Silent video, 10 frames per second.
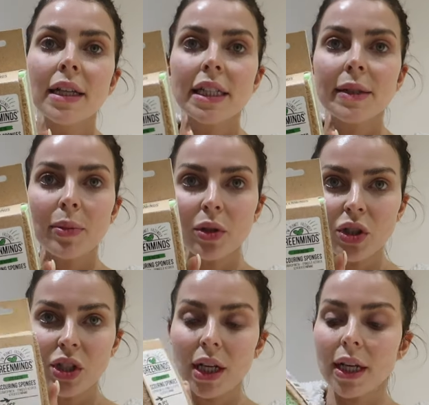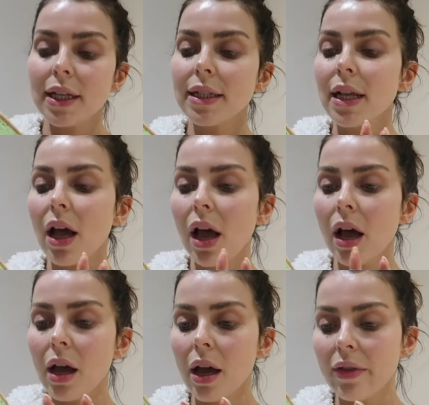sponges.
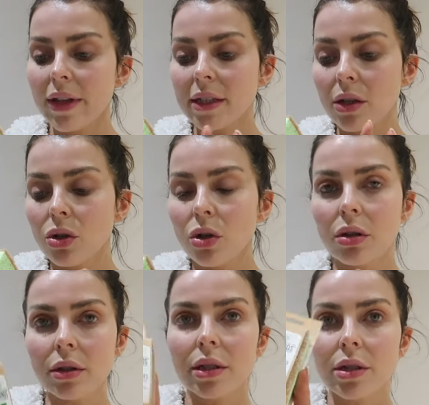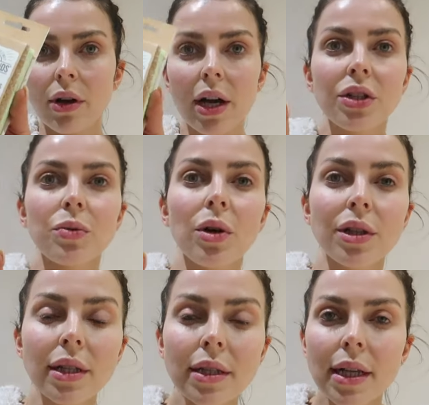These are non-scratch
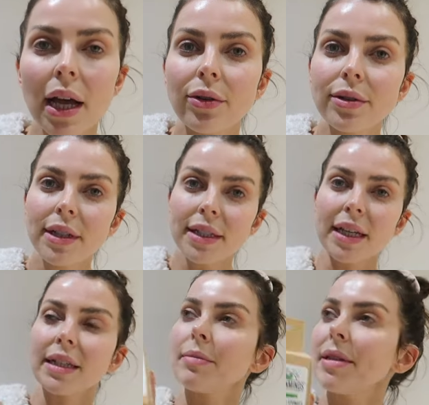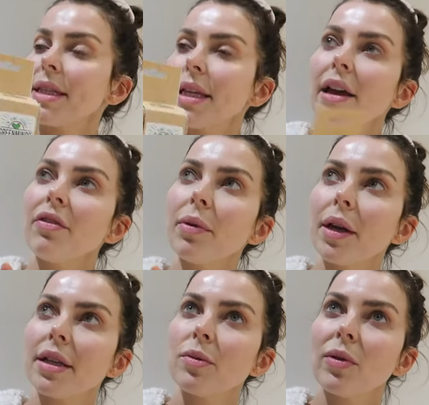ones. I also need to get some sift
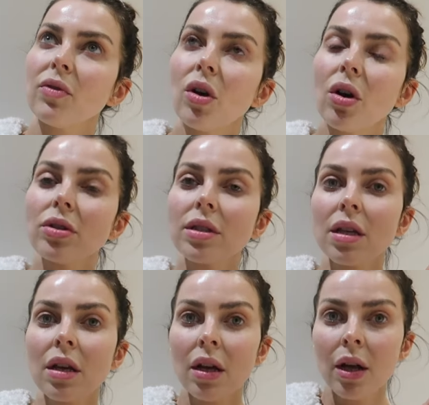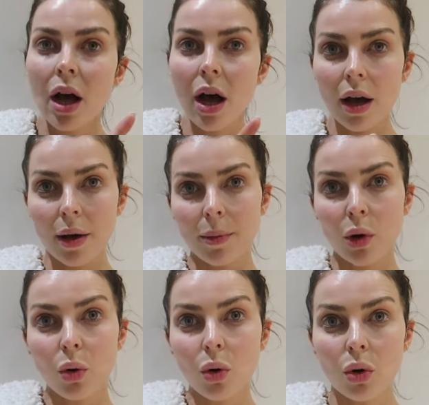because we've got
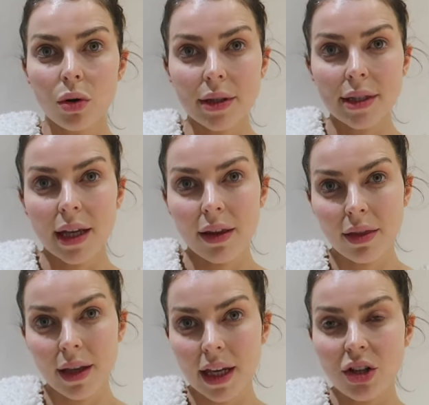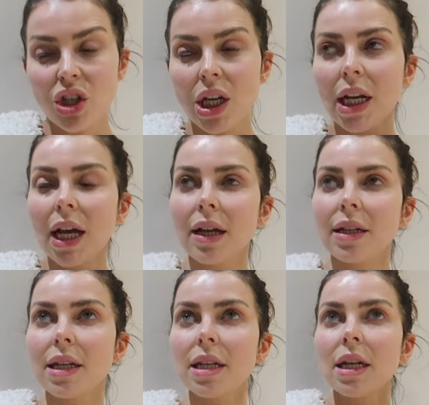quartz in the kitchen
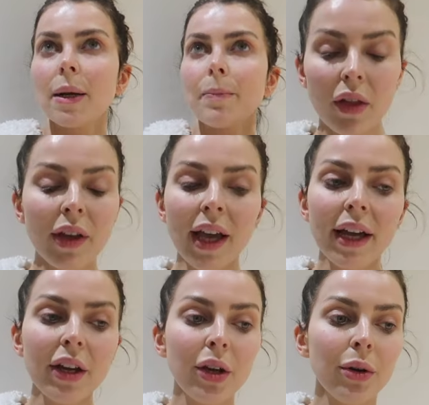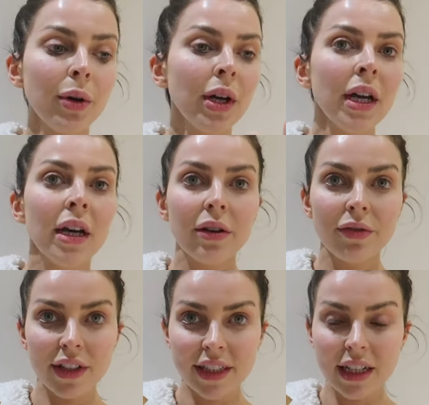and the guy who
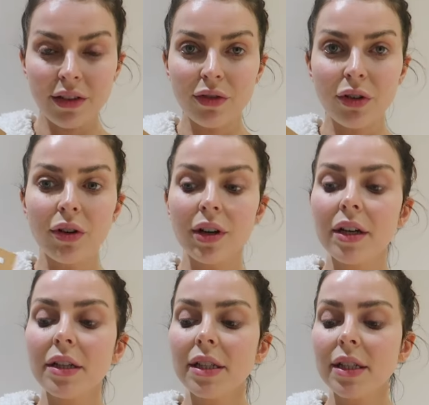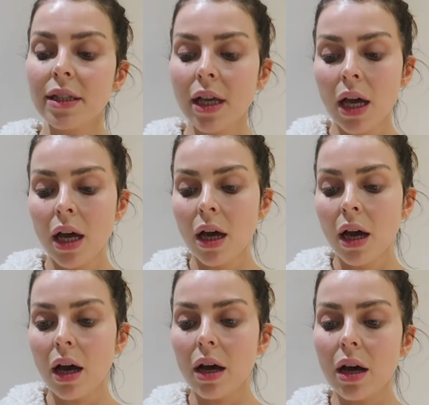fitted it for us
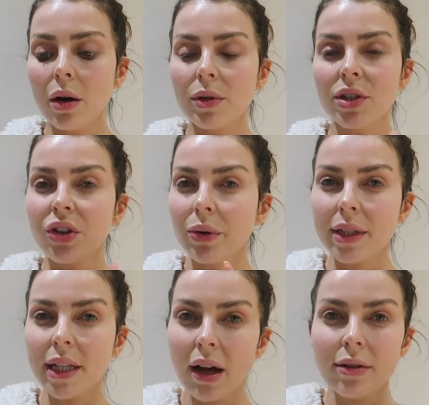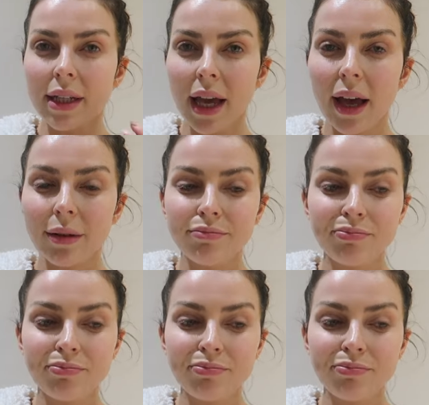was showing us how to get